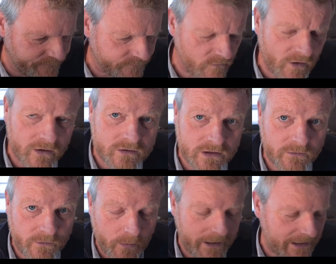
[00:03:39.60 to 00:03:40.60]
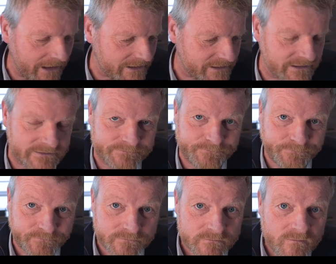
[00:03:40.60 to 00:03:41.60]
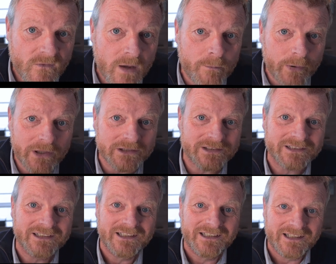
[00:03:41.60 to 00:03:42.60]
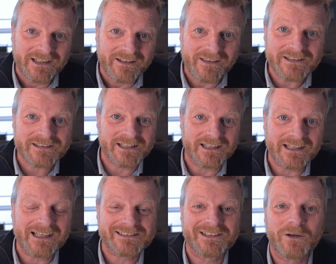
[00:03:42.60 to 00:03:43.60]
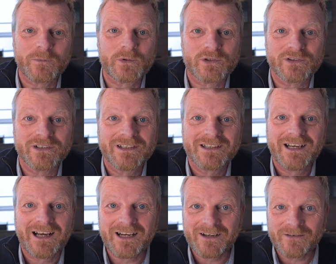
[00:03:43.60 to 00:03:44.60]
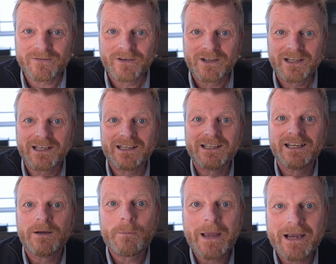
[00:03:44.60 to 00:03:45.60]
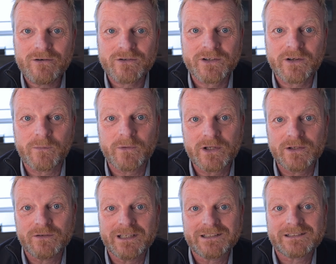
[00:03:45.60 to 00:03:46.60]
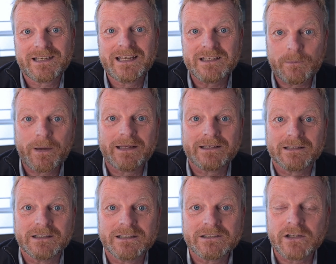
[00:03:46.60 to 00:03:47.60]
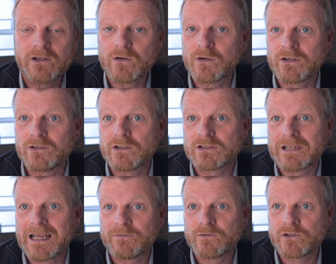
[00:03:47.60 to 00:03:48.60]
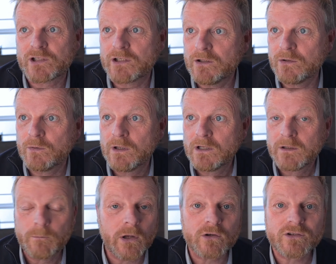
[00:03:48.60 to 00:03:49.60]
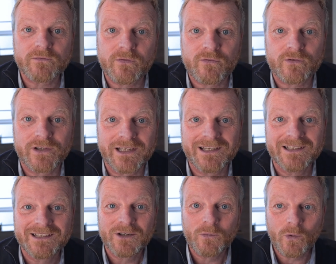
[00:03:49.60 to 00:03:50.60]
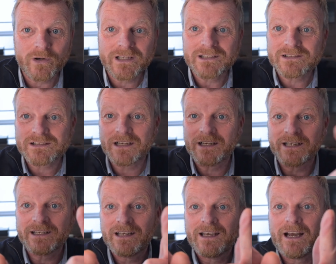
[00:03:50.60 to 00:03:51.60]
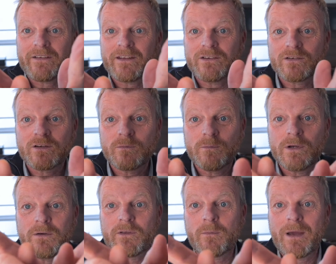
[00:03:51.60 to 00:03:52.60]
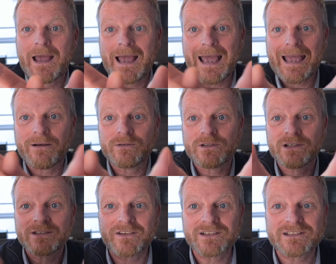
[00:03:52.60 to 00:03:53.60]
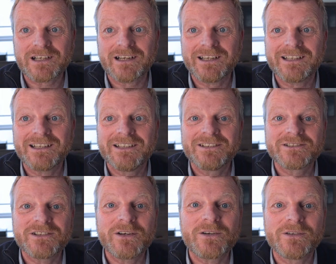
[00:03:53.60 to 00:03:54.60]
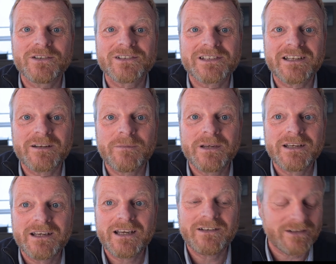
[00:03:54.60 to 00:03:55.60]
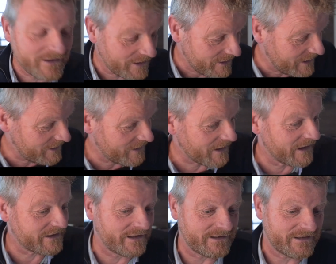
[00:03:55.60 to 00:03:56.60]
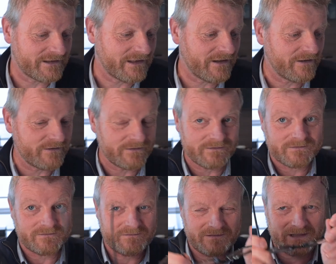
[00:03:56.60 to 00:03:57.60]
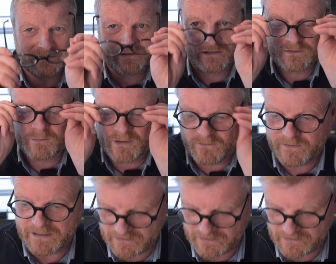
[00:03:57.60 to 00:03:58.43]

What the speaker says: not good if you wear glasses. But this thing has the option of powering up the units independently. So you could just have 2 blocks of 3, 1 each side, and then you could move them out to the side so you couldn't see them in your glasses. So let's just move that